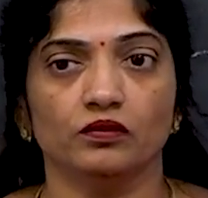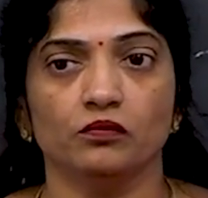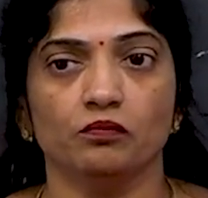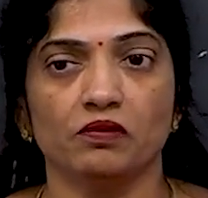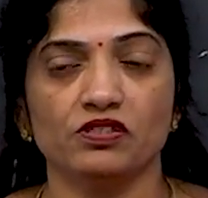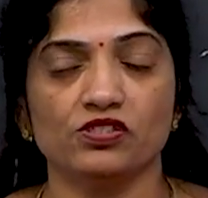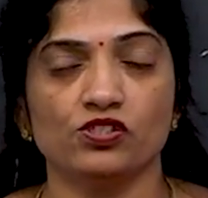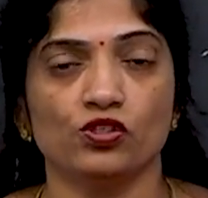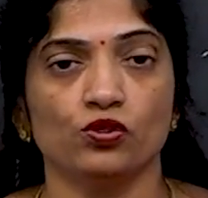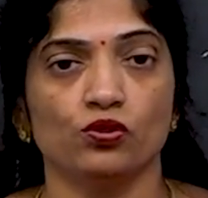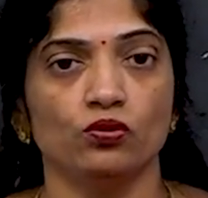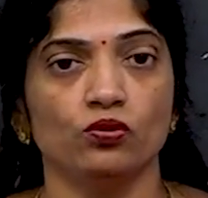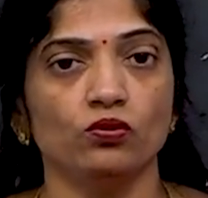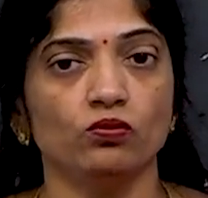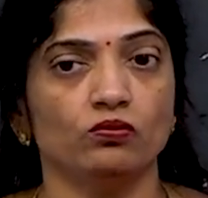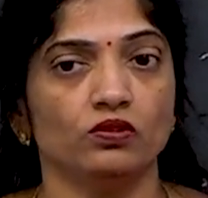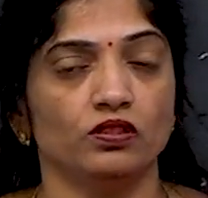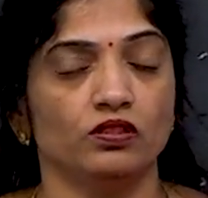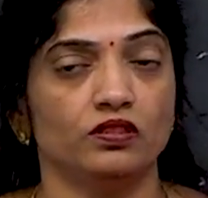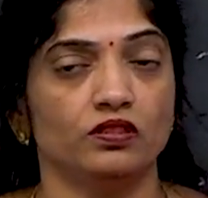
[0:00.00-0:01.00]
much,
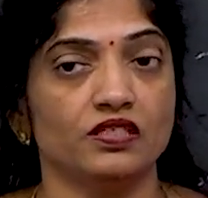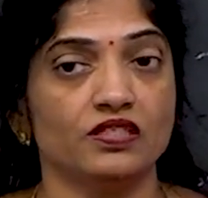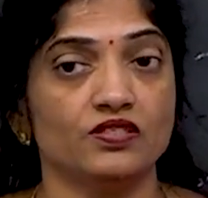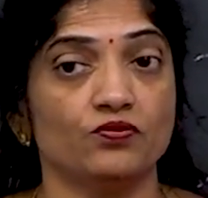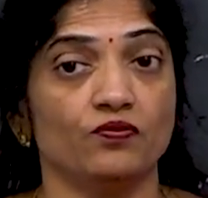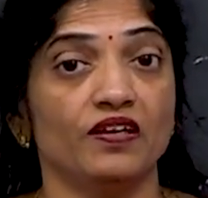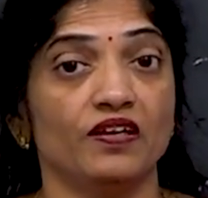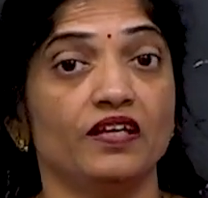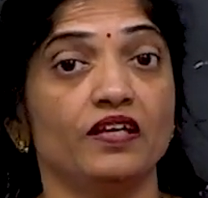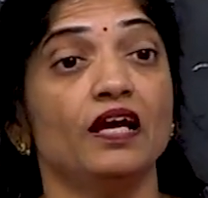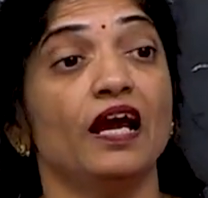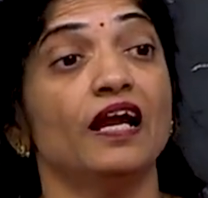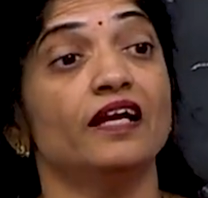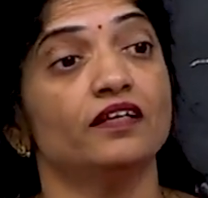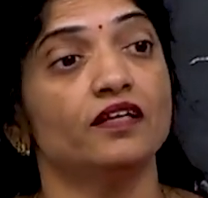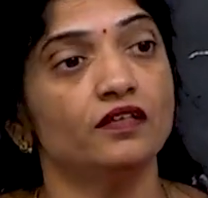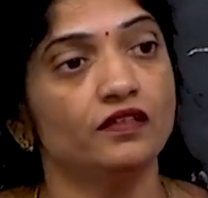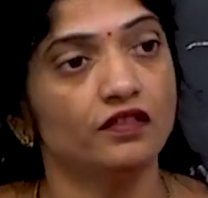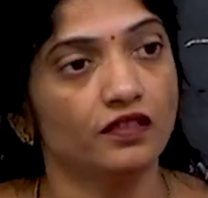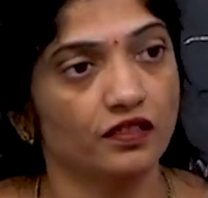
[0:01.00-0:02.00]
it is very
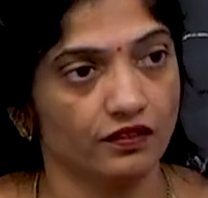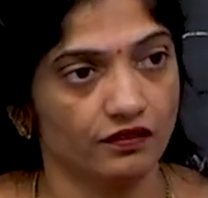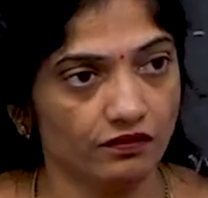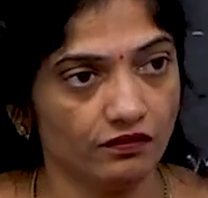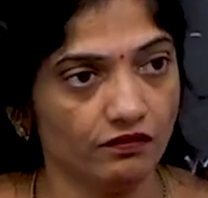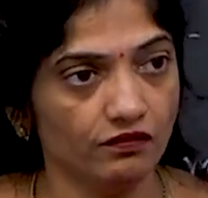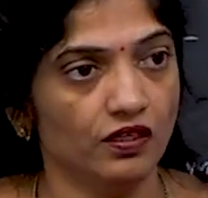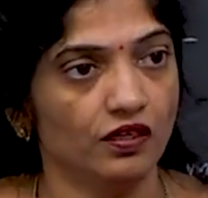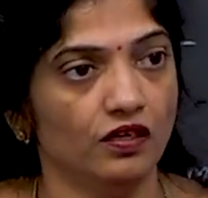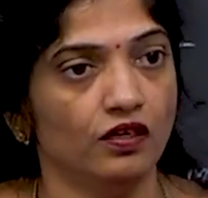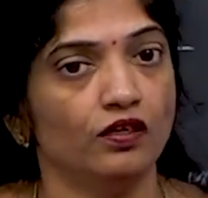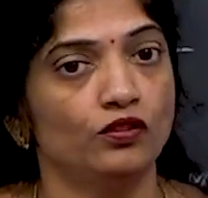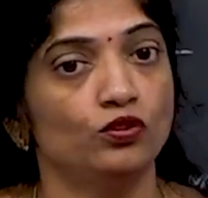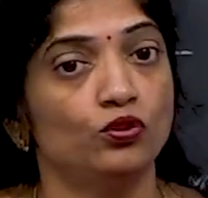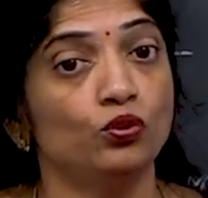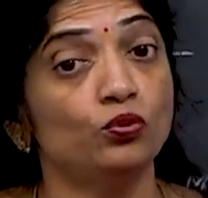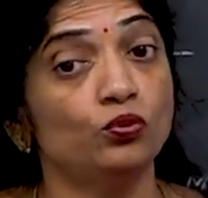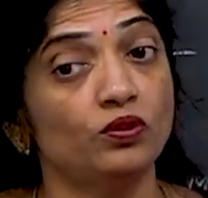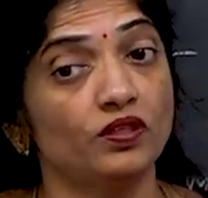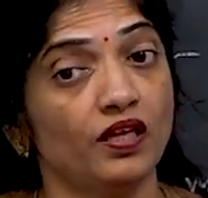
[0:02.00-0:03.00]
attentive
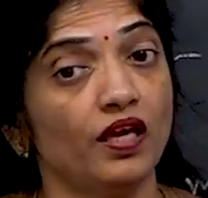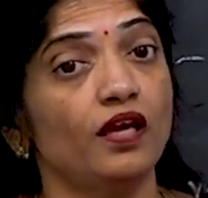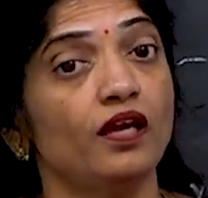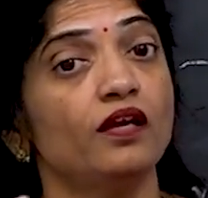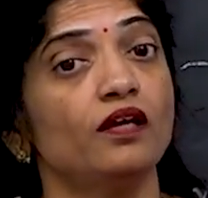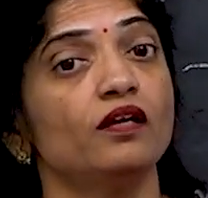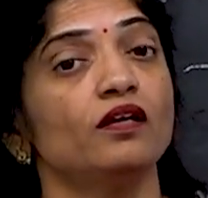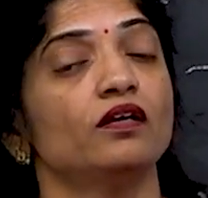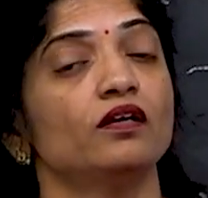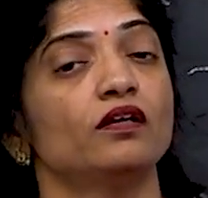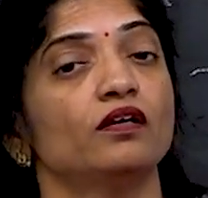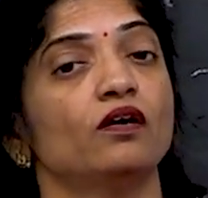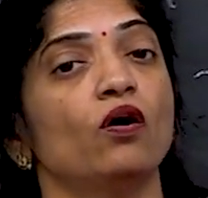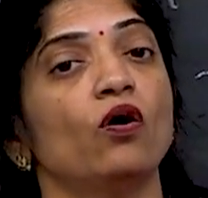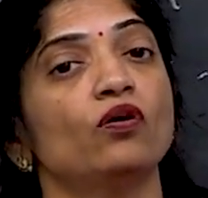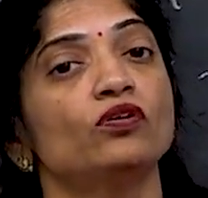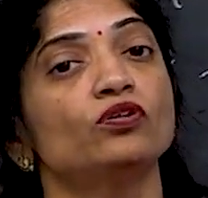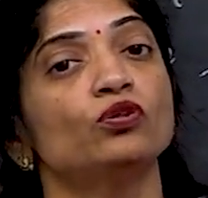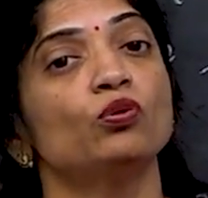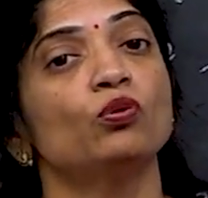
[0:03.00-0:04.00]
to take
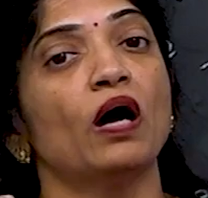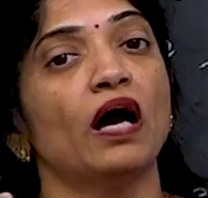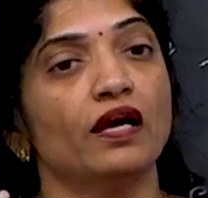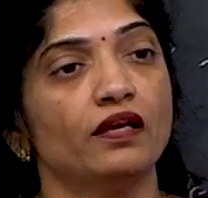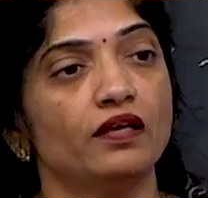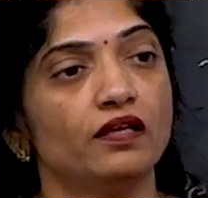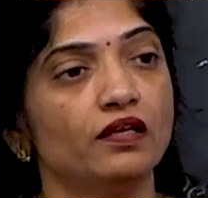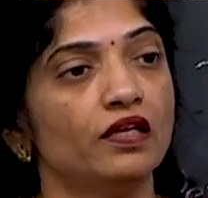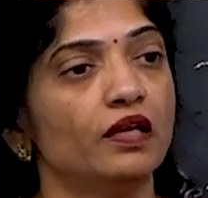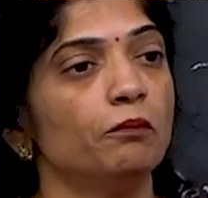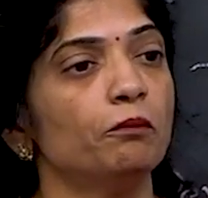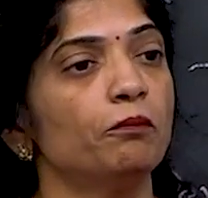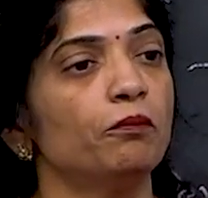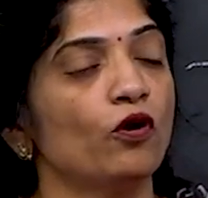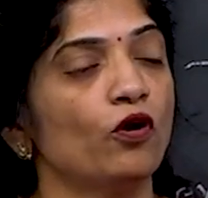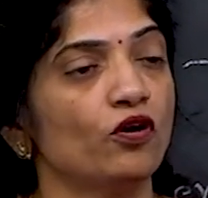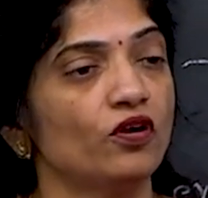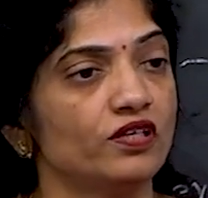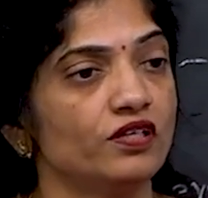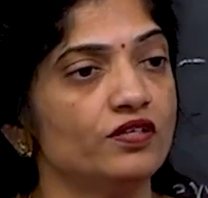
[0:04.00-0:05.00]
or to hire
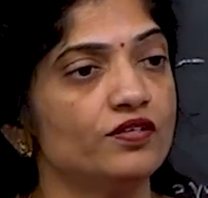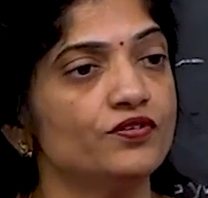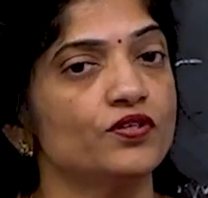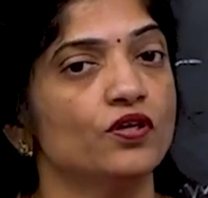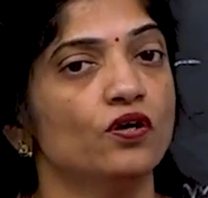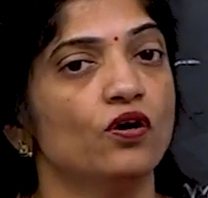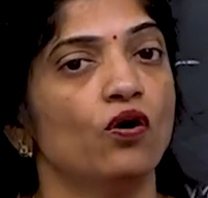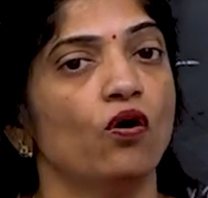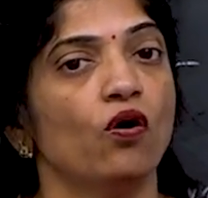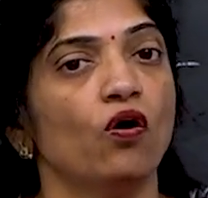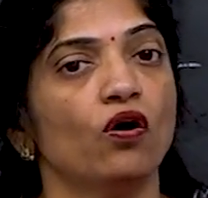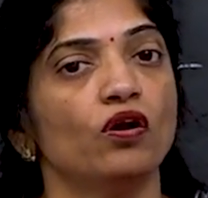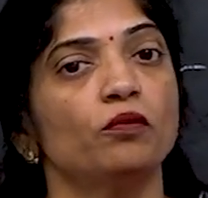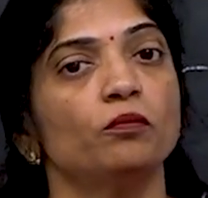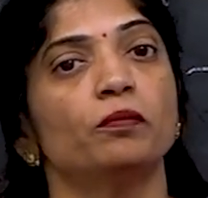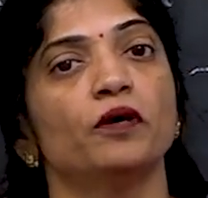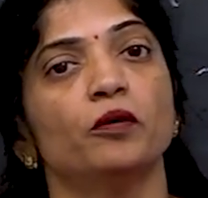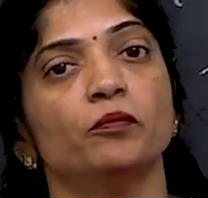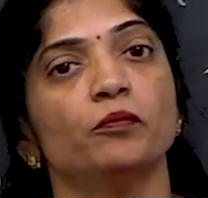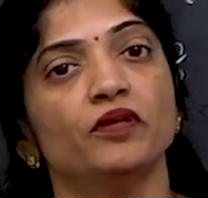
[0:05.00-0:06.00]
employees on
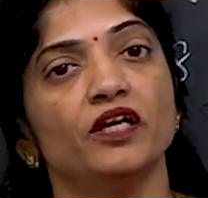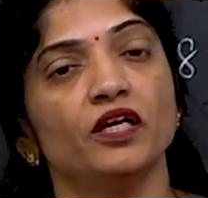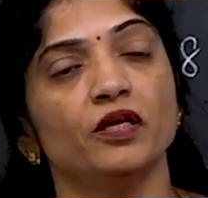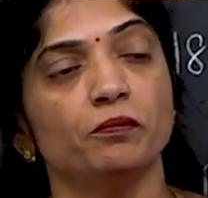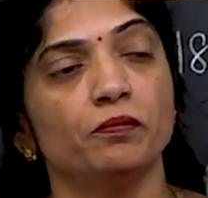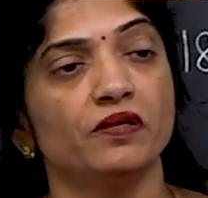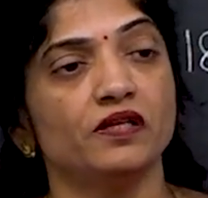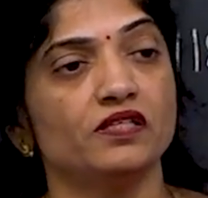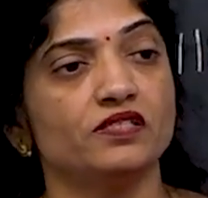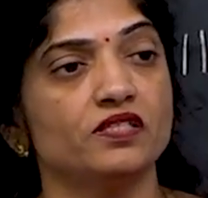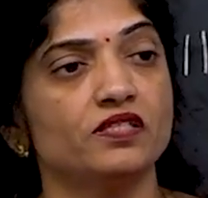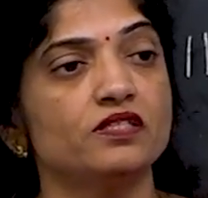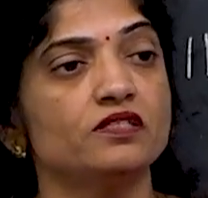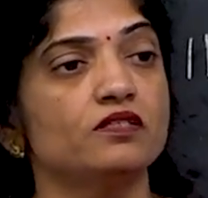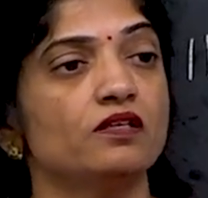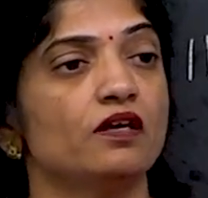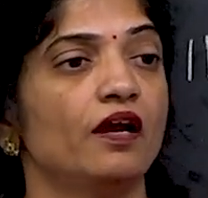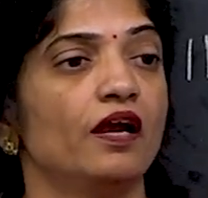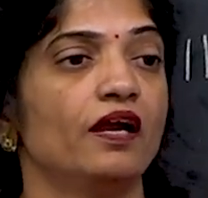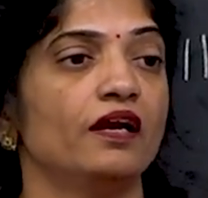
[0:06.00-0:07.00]
permanent basis
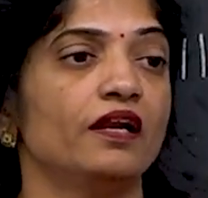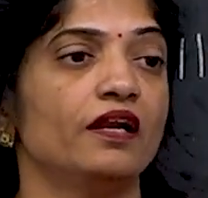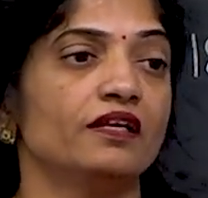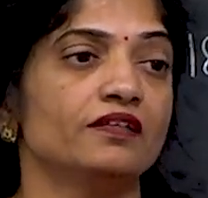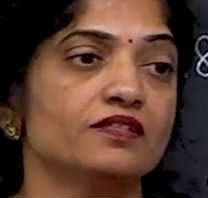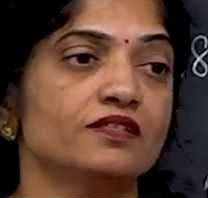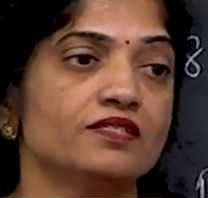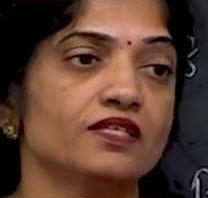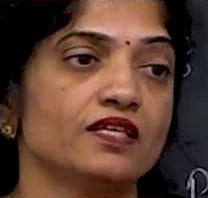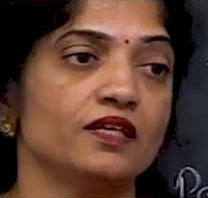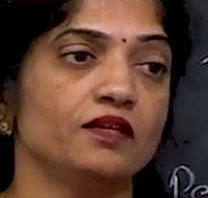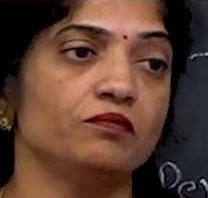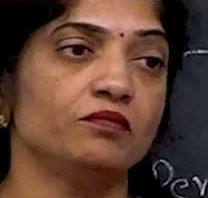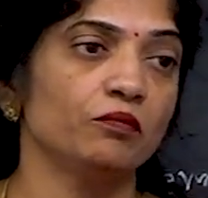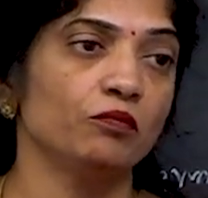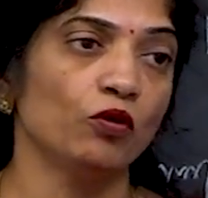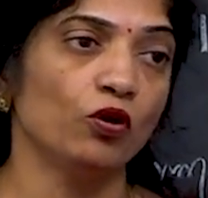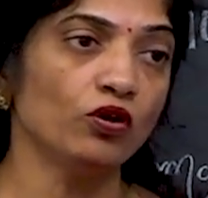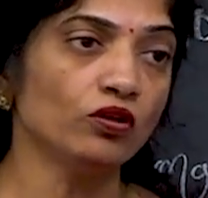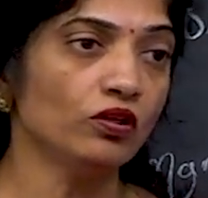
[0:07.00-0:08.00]
and at the same
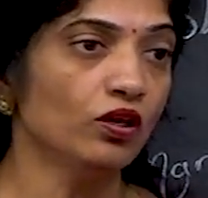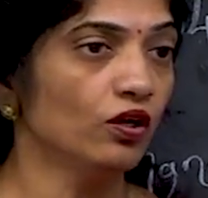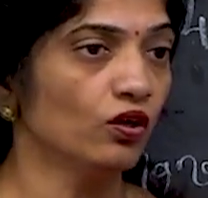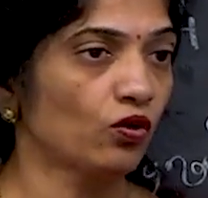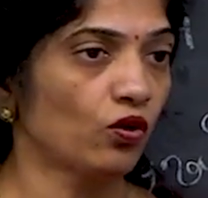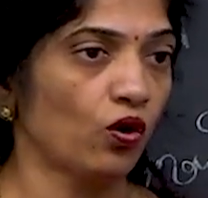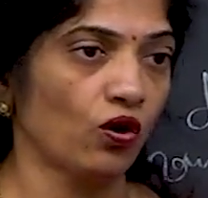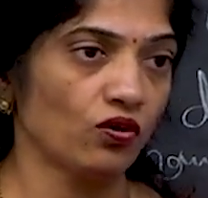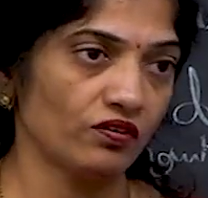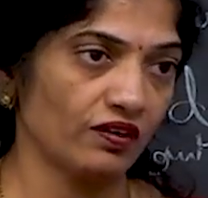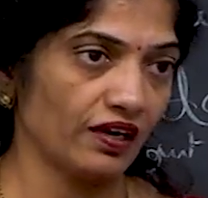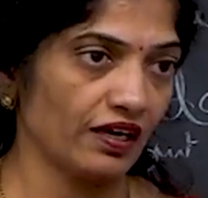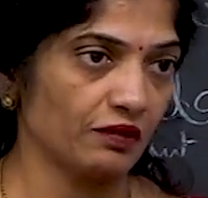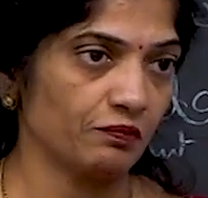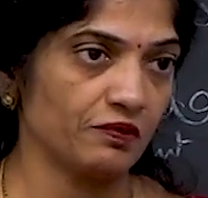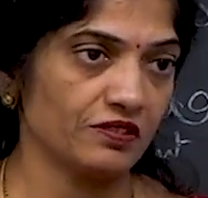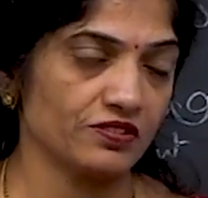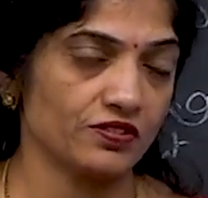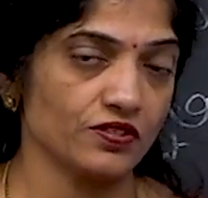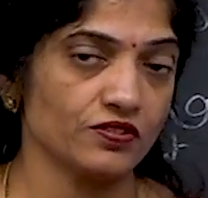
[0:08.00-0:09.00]
time on contract
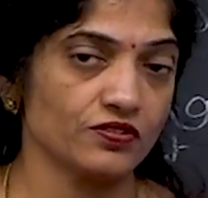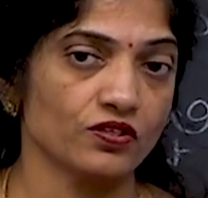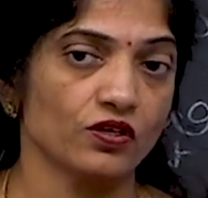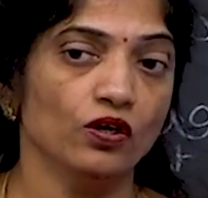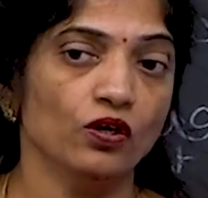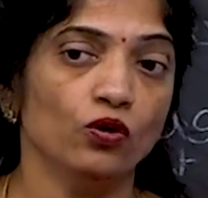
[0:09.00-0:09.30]
basis,